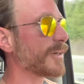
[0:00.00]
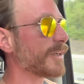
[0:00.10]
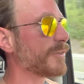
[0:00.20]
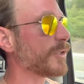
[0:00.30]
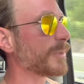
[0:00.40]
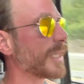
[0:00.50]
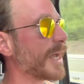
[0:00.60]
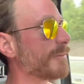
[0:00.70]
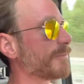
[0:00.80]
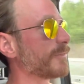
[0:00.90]
of human
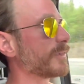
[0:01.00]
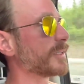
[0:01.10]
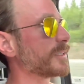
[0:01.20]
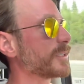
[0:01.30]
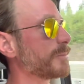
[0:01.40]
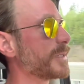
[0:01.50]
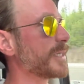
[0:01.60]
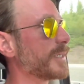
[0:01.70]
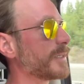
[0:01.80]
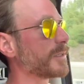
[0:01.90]
life to be
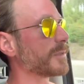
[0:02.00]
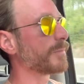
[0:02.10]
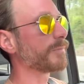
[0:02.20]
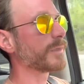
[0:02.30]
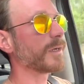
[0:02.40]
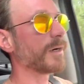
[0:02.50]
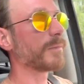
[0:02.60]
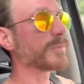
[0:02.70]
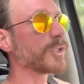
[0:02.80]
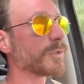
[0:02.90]

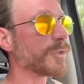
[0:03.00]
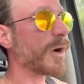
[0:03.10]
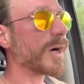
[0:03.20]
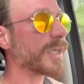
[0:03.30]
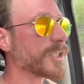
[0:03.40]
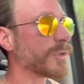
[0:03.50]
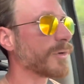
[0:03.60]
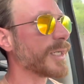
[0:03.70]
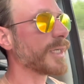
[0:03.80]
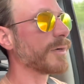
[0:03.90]
so
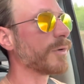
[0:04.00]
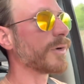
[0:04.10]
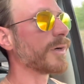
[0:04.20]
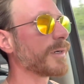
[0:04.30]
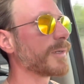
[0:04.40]
derogatory, or